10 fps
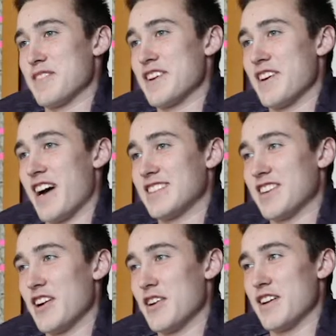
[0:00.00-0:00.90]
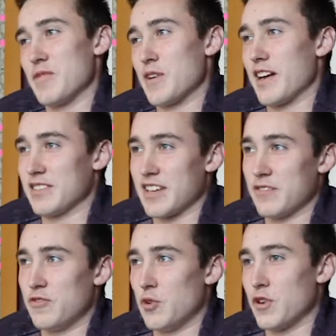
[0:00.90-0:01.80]
You know, I started when I was
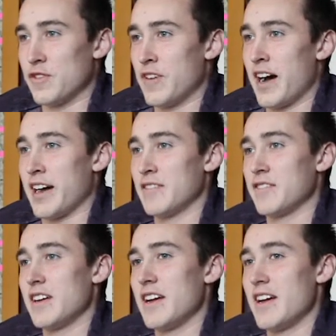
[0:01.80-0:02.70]
like 4 or 5,